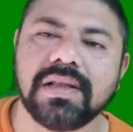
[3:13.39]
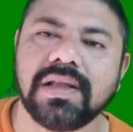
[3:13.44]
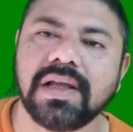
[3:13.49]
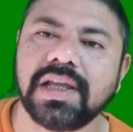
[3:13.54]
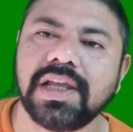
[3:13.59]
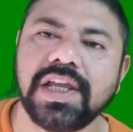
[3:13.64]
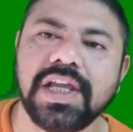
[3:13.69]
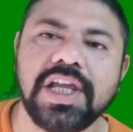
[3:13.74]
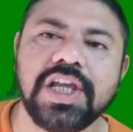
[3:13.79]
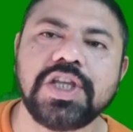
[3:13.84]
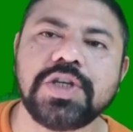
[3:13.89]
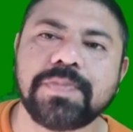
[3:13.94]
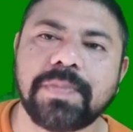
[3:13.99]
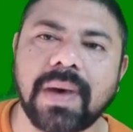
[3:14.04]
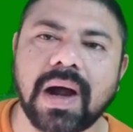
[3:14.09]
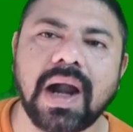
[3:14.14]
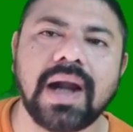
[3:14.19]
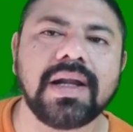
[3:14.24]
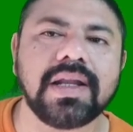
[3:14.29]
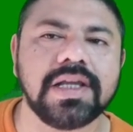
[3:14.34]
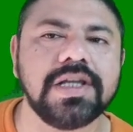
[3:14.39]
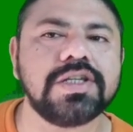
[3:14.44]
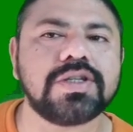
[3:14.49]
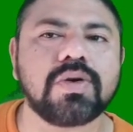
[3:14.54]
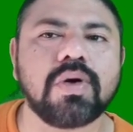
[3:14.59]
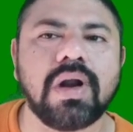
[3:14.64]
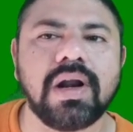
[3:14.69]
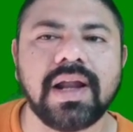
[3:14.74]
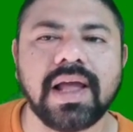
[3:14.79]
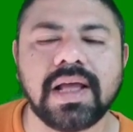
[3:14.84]
the each part is
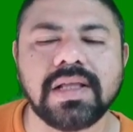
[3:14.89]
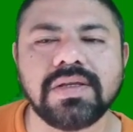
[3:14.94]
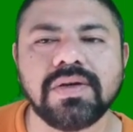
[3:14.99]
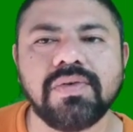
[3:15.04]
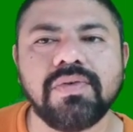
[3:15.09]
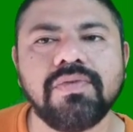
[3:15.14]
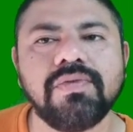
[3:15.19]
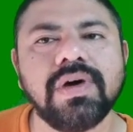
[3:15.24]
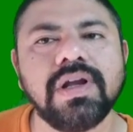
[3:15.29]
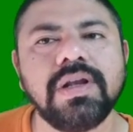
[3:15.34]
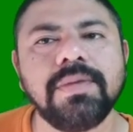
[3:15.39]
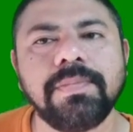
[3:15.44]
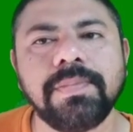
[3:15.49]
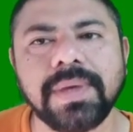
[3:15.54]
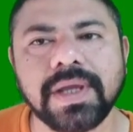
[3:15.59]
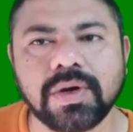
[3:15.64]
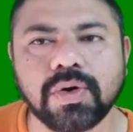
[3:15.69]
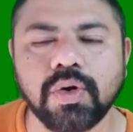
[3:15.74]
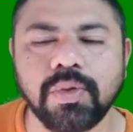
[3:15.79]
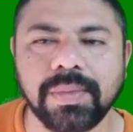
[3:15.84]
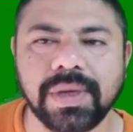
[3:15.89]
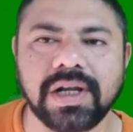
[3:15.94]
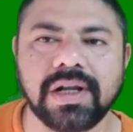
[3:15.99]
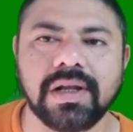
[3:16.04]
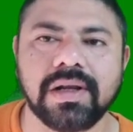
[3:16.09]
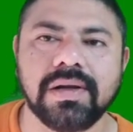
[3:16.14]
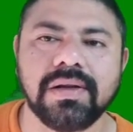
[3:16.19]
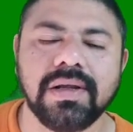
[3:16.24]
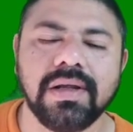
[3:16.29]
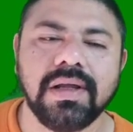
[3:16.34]
called as one
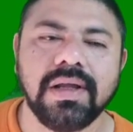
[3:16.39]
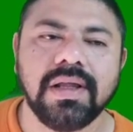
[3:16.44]
picometer.